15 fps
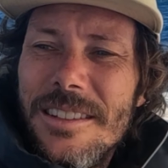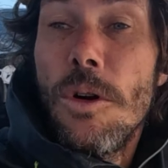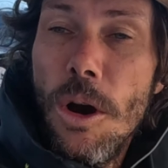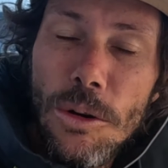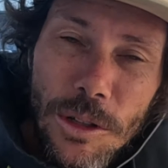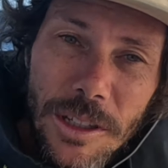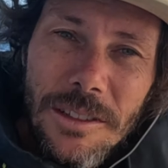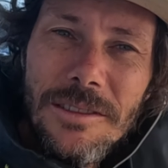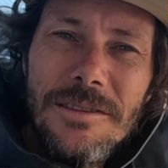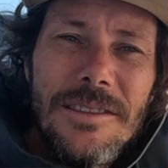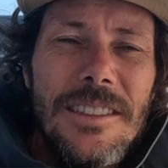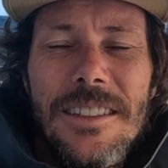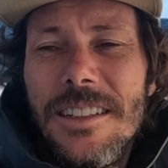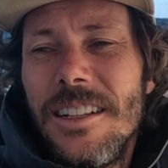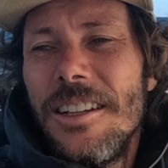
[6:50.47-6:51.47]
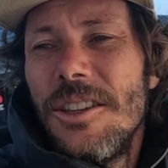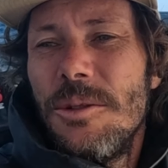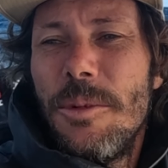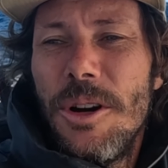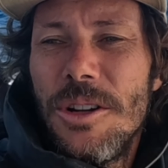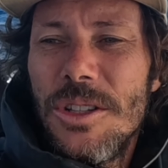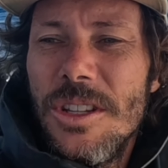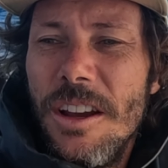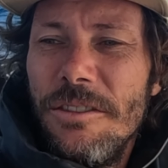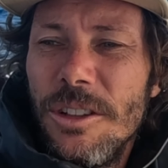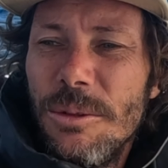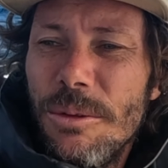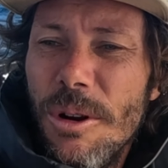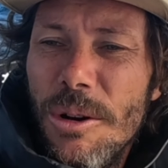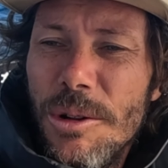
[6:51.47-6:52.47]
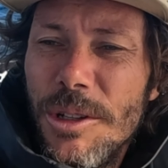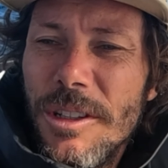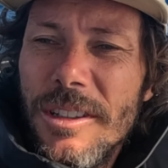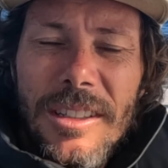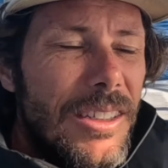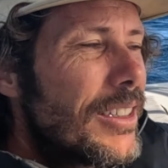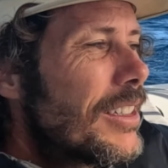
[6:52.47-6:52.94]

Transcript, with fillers: rolling. The boat is definitely rolling.